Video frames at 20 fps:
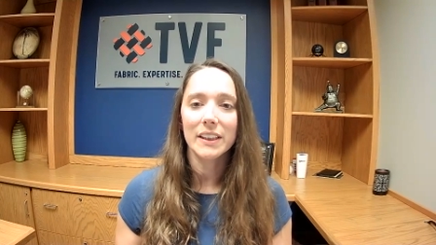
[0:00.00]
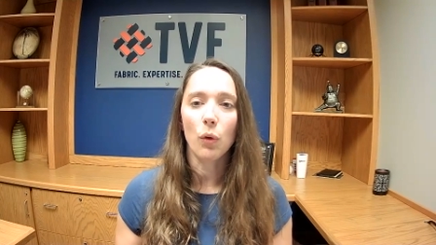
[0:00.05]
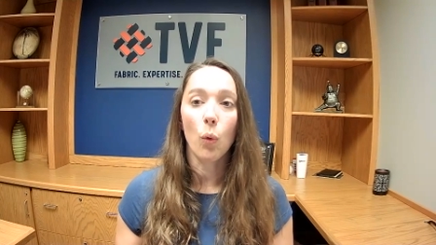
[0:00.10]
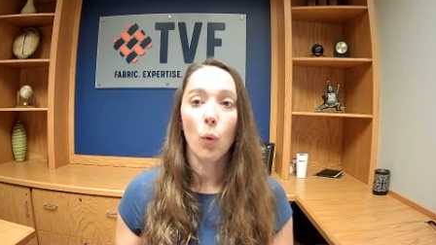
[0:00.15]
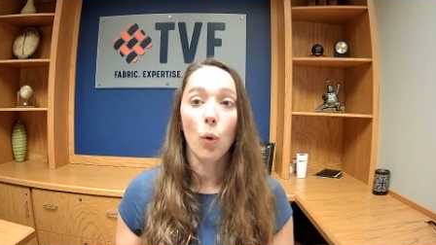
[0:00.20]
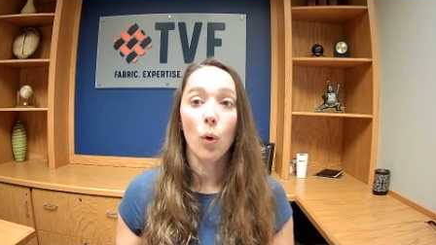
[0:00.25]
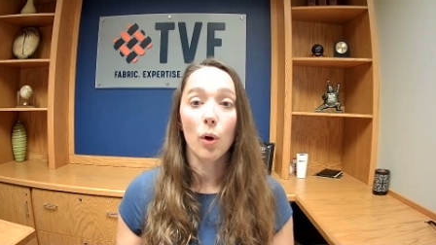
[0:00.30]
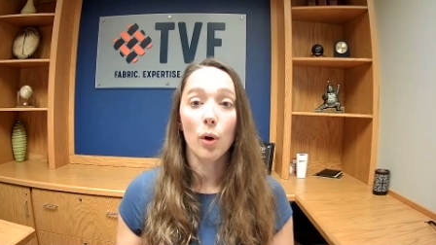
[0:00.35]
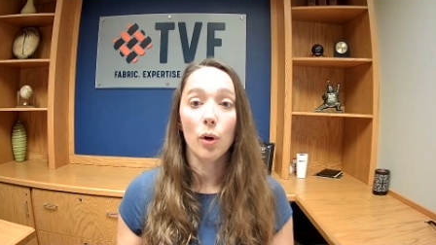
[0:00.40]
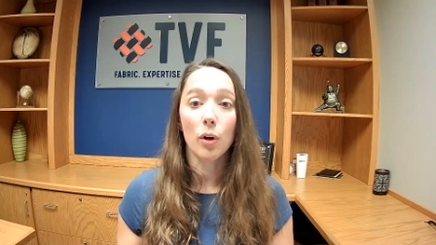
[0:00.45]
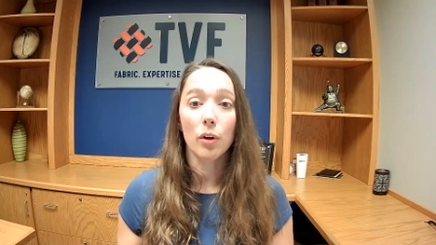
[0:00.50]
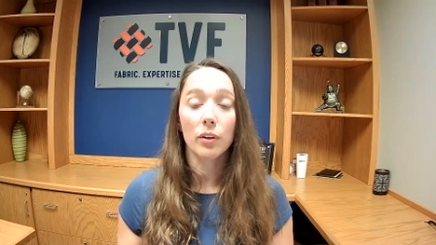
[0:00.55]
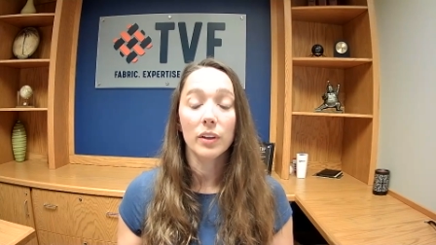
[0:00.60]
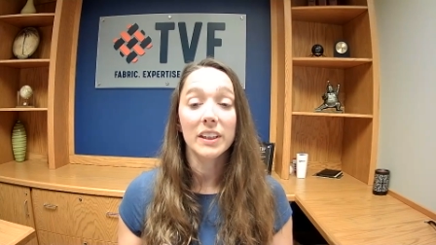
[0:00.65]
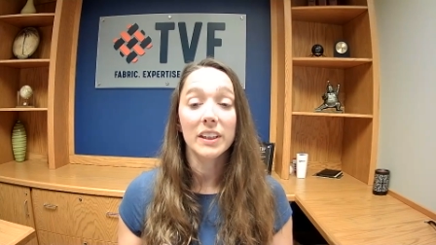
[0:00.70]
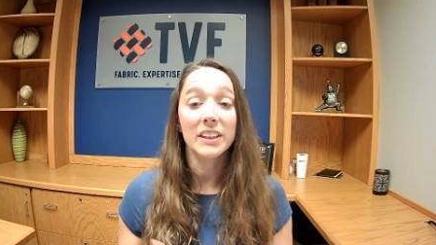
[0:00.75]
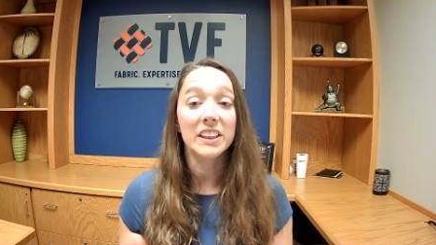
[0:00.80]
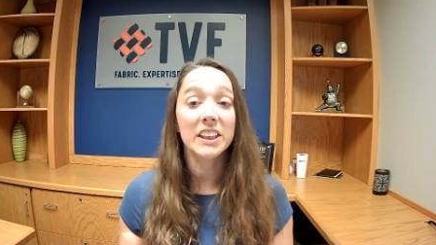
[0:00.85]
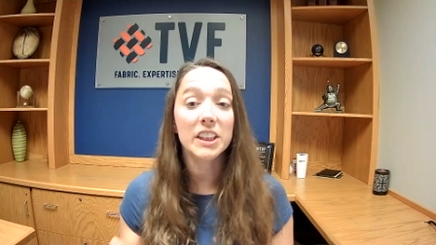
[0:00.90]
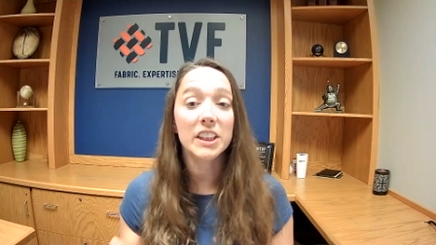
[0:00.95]
or
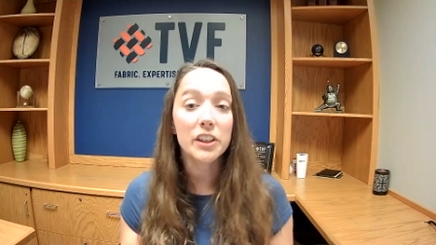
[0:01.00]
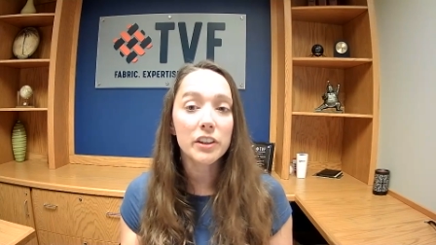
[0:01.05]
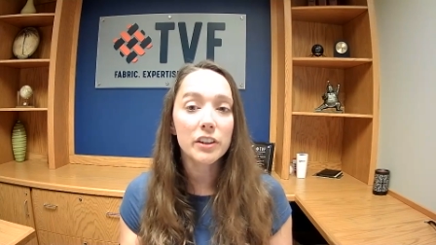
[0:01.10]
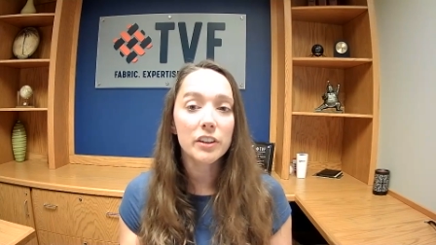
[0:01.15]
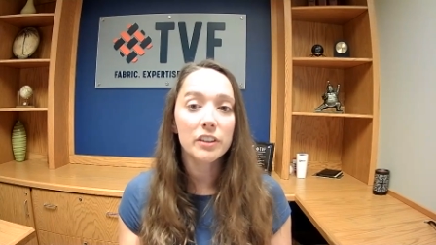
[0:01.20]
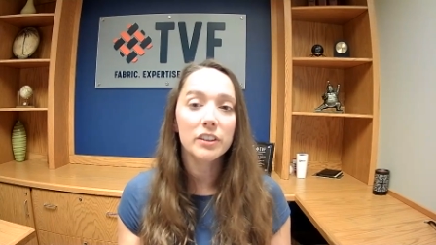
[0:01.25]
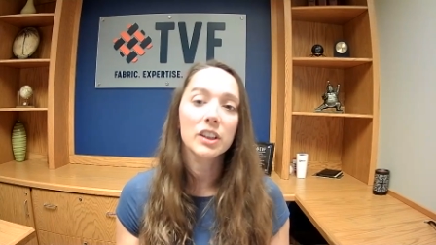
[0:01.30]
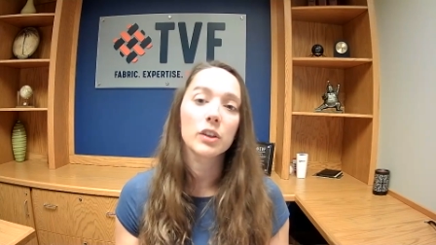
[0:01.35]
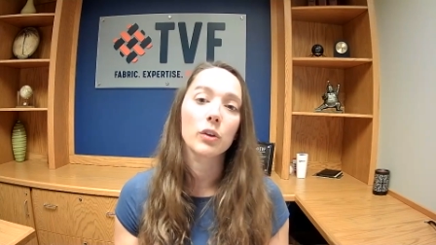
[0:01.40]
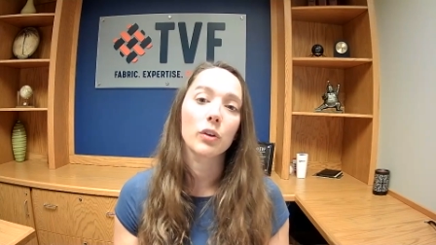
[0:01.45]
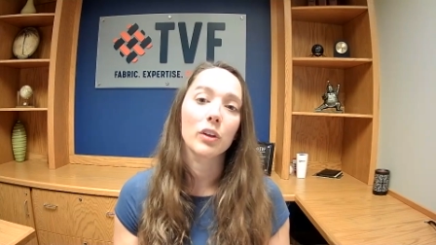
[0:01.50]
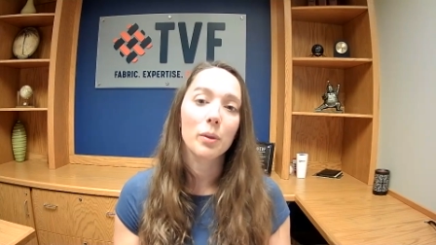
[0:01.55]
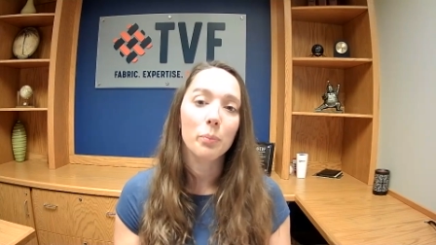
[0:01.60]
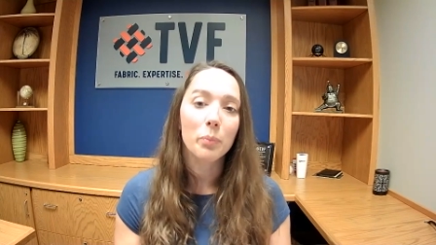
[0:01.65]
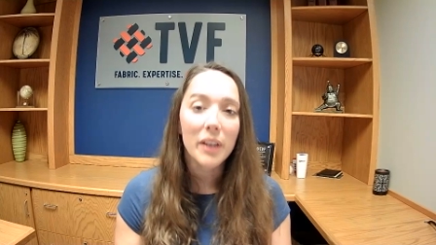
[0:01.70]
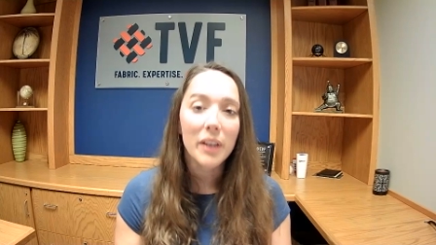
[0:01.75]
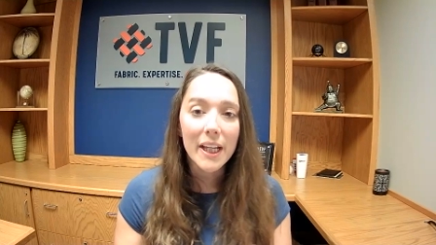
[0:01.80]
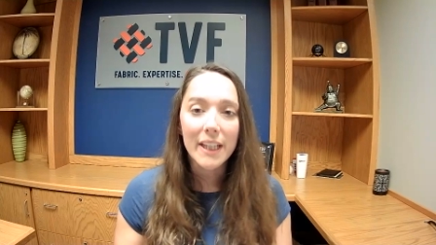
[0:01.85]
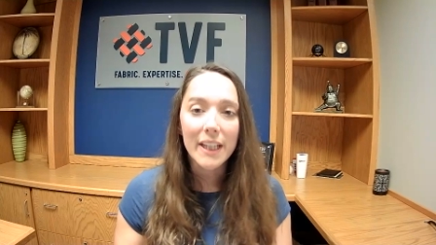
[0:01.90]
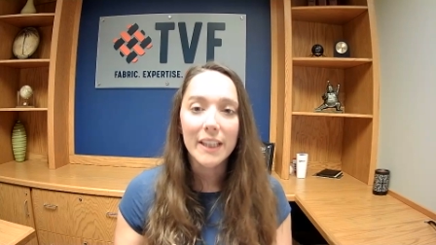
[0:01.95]
concerns or
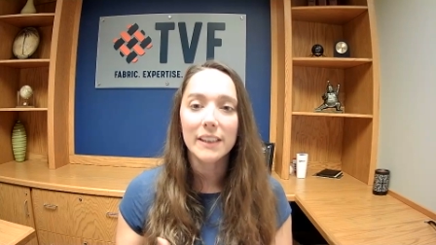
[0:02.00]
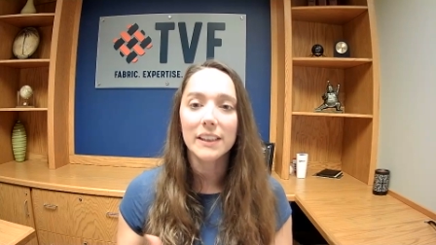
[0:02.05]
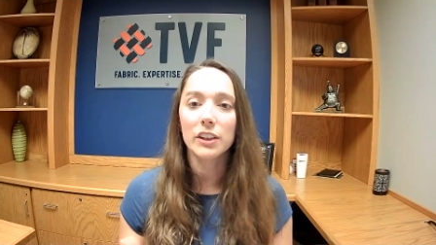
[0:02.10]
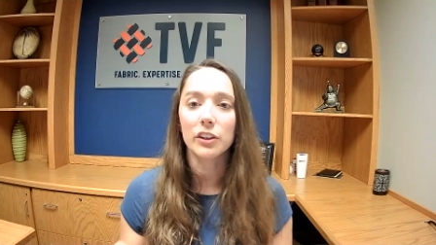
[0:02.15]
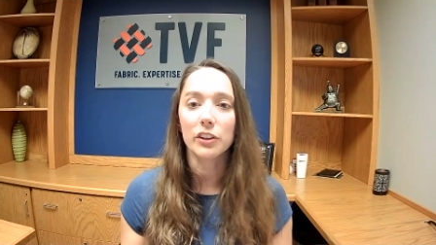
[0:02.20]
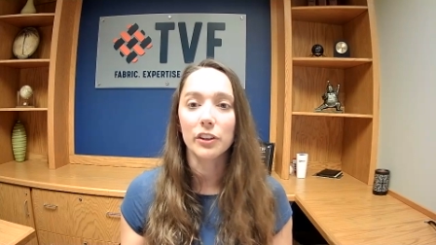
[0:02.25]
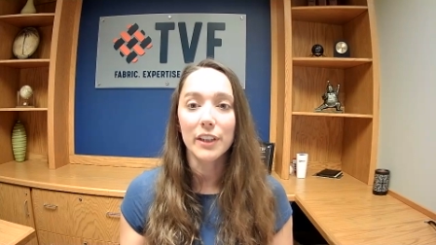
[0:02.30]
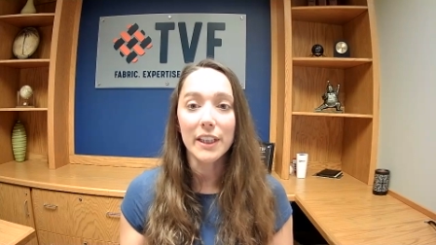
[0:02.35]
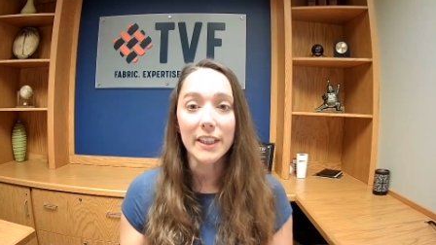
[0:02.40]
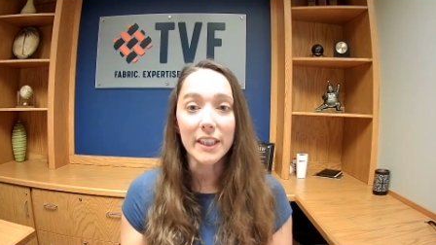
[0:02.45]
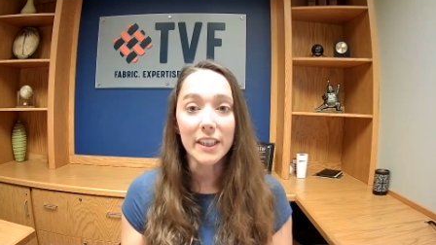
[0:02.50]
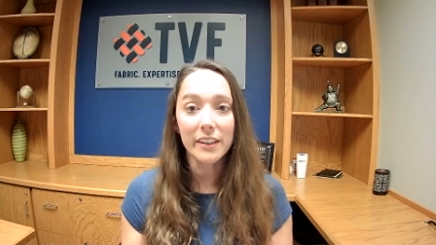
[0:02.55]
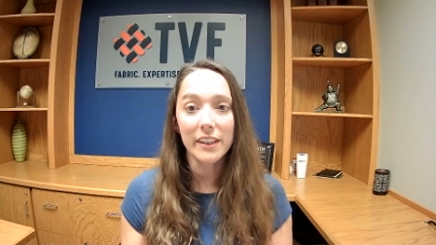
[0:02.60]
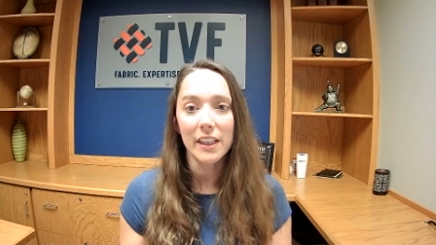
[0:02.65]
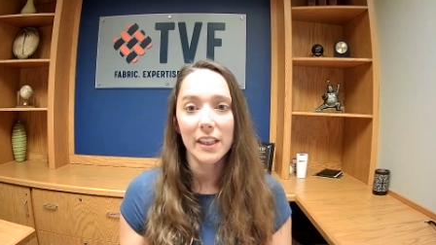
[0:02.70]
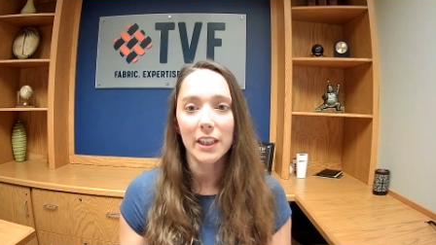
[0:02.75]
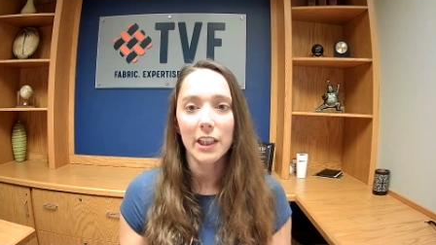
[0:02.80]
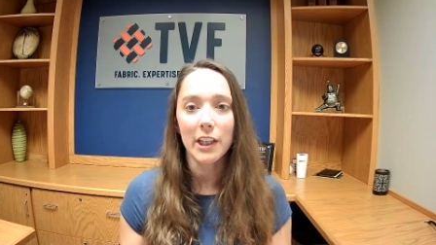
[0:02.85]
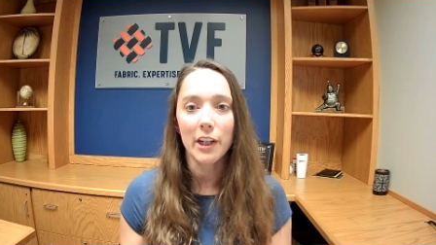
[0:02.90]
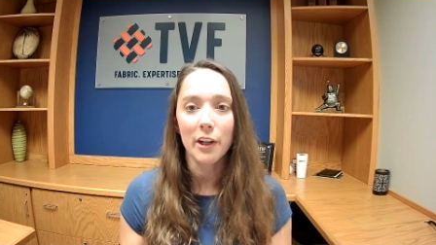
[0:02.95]
complaints or
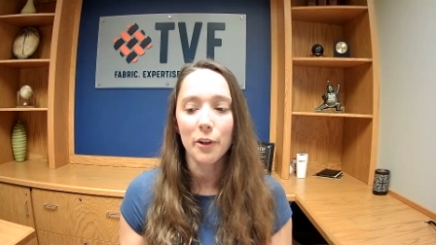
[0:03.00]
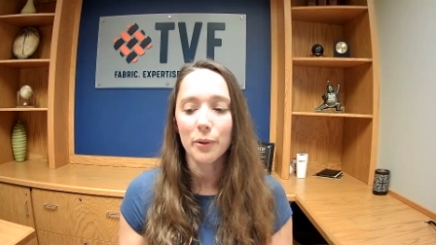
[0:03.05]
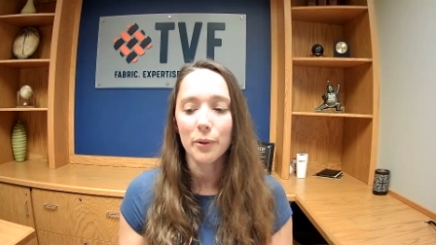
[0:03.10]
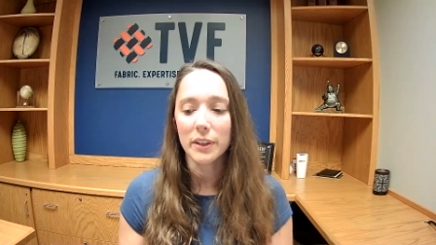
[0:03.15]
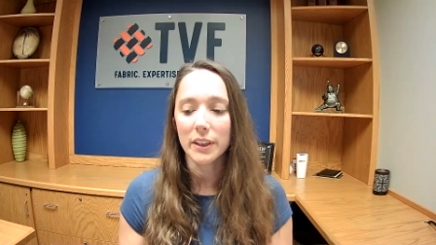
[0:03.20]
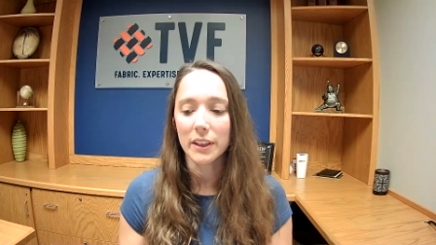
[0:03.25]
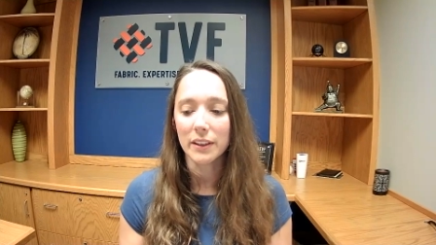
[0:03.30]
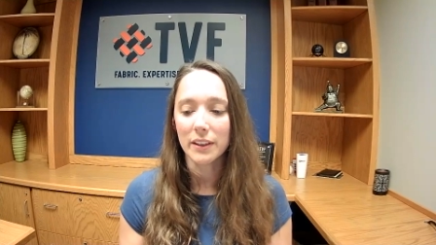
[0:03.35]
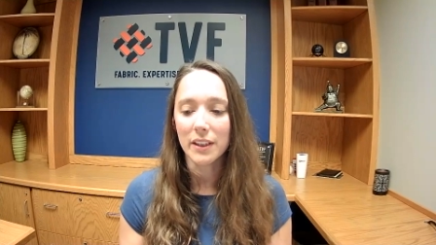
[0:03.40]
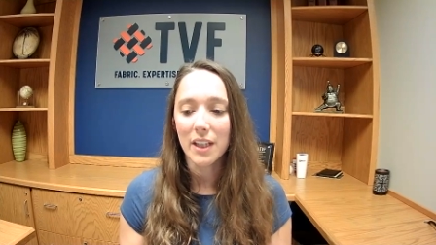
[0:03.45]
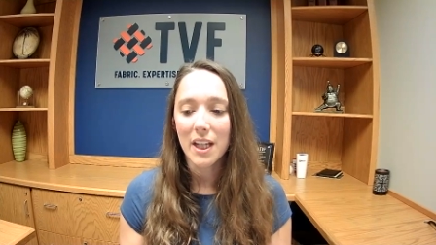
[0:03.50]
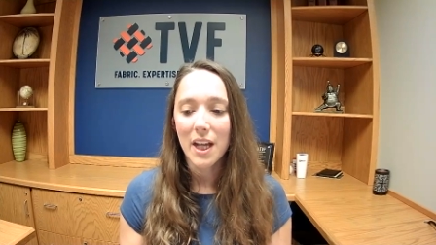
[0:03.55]
anything. And